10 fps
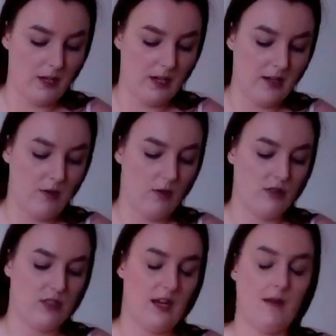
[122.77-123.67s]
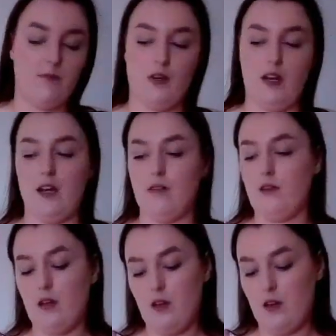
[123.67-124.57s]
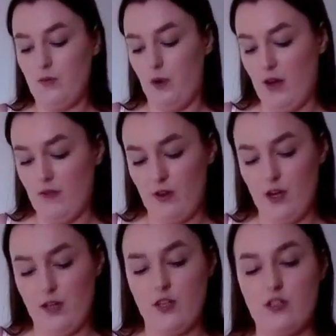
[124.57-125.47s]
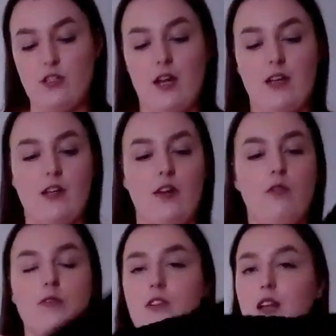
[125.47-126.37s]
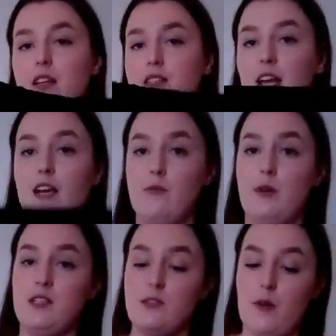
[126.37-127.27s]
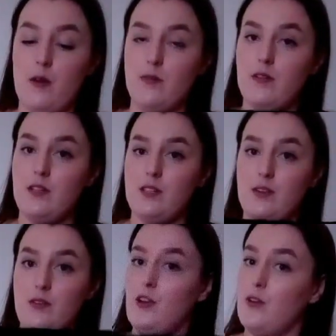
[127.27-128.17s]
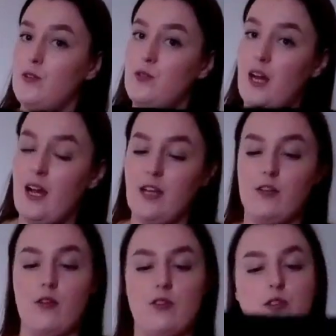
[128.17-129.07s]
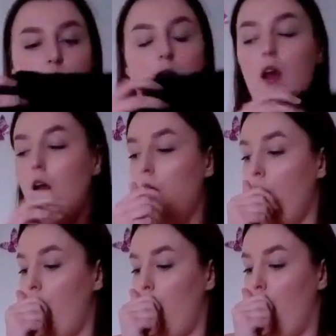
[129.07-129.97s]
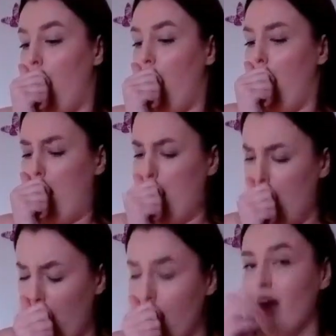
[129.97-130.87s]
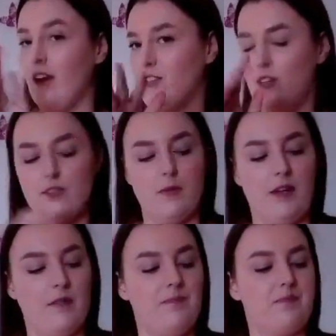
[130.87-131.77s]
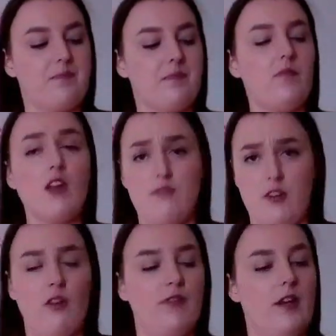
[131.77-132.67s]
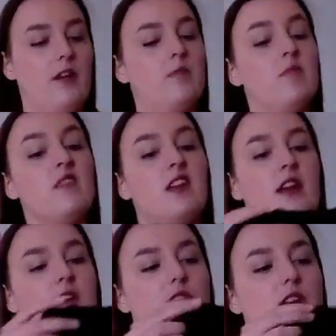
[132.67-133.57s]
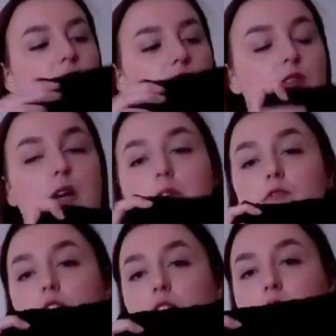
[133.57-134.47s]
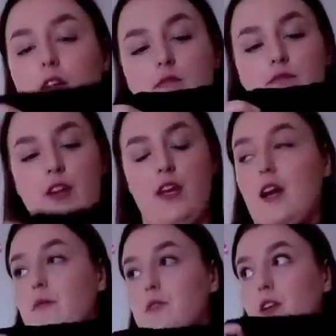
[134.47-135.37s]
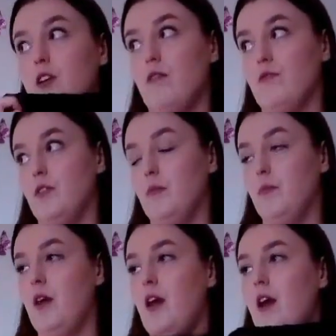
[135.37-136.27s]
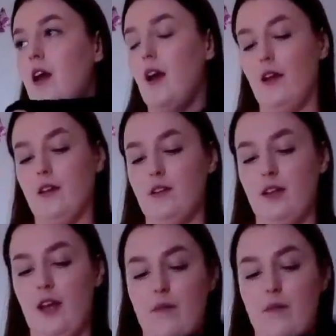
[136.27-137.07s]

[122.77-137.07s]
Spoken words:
in, or just like put like whatever. And they're just like, you know, elasticated waist as well. So they're not too tight and not too, excuse me, for coughing. Yeah, so they're not too tight, but they're really comfy, and I absolutely love them. And yeah,